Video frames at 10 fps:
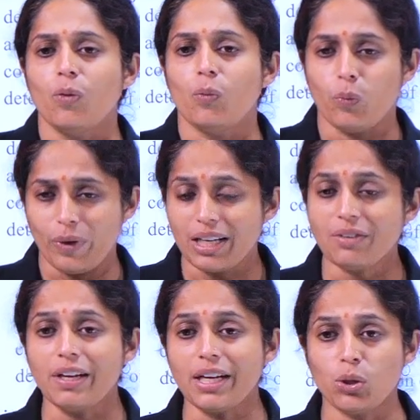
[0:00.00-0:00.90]

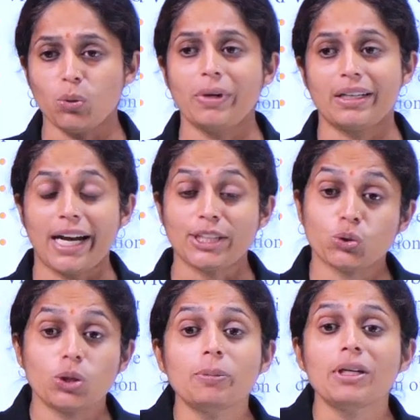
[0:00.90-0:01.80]
wherever human rights
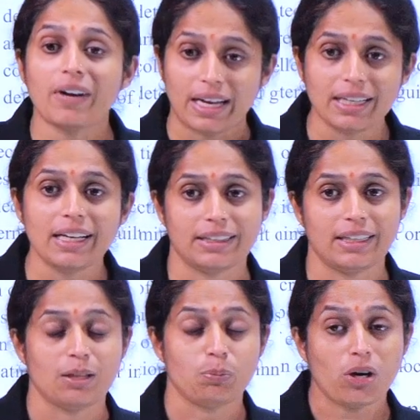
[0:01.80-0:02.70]
could be
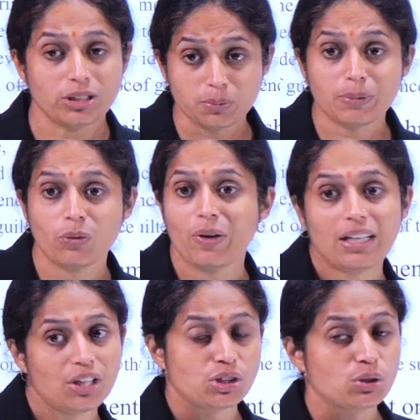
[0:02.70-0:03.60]
violated, possible
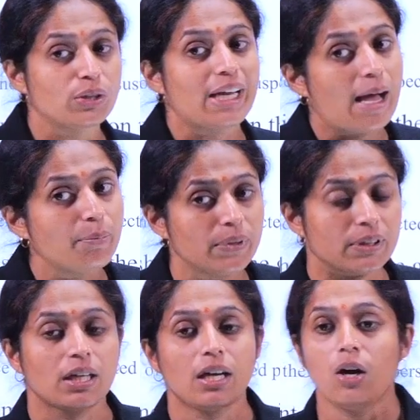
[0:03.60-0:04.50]
violation could
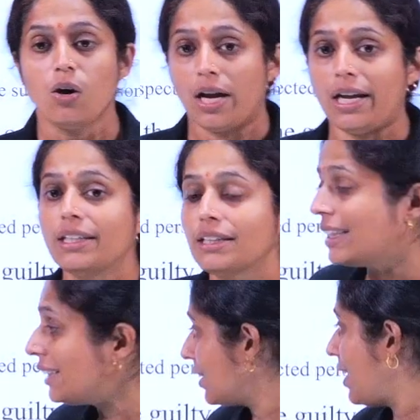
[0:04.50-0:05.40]
happen, in
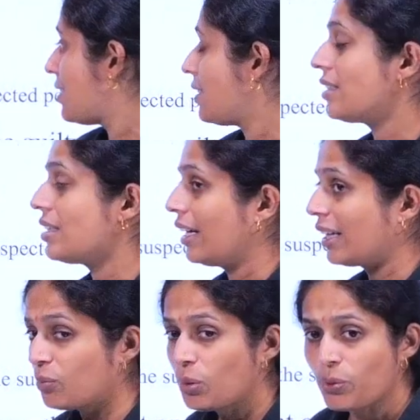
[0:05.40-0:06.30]
such cases
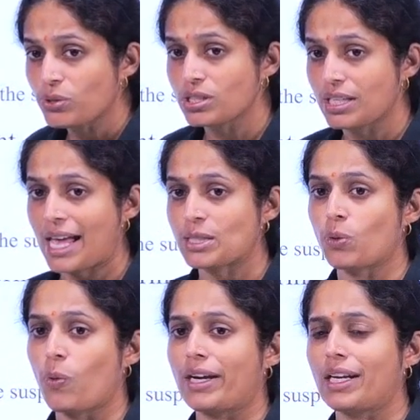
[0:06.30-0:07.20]
criminal procedure has
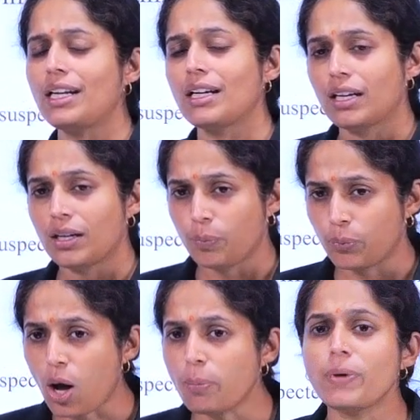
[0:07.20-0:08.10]
provided
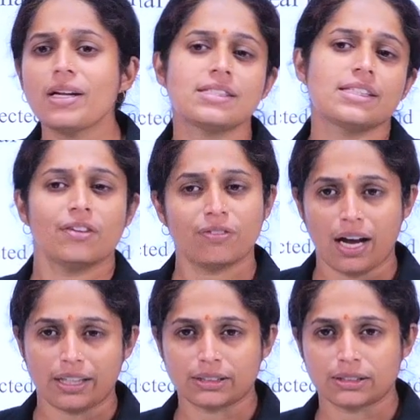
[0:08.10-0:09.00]
proper
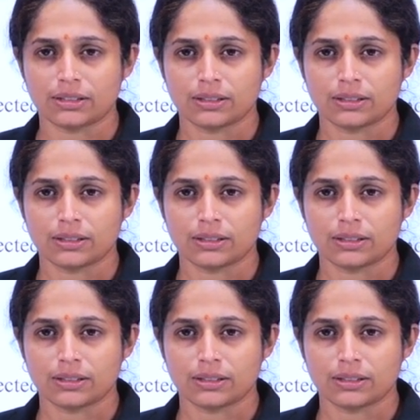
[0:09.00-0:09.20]
safeguards.